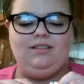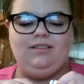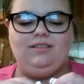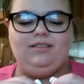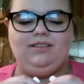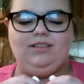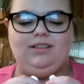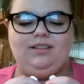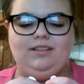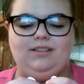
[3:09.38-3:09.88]

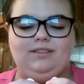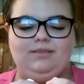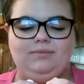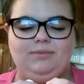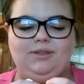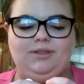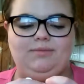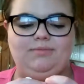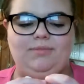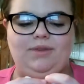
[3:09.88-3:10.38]
And this
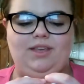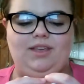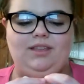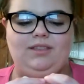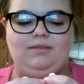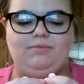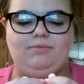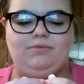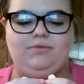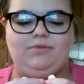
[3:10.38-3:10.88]
must be
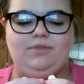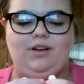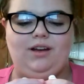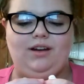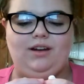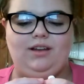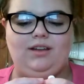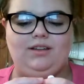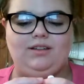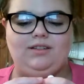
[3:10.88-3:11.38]
the
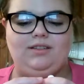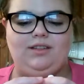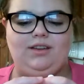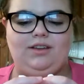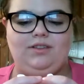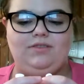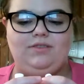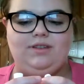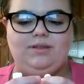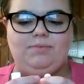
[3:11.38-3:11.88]
product that
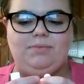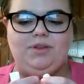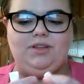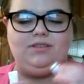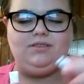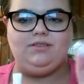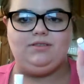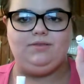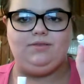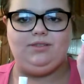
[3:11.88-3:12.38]
you dip
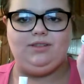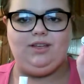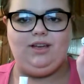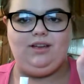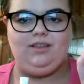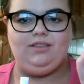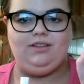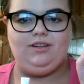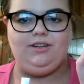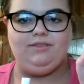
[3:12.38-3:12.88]
into on the
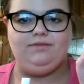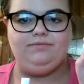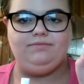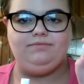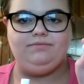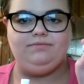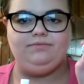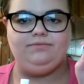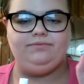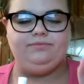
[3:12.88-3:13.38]
other.
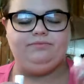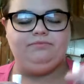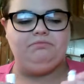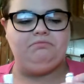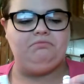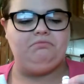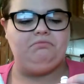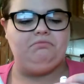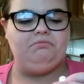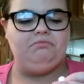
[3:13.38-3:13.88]

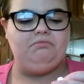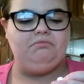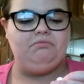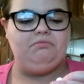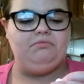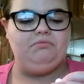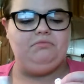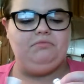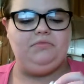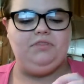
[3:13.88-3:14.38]

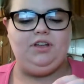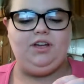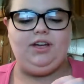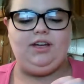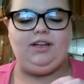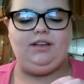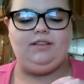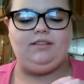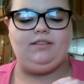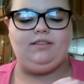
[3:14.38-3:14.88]

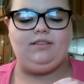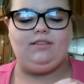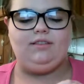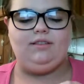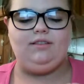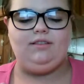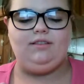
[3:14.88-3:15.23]
Nice.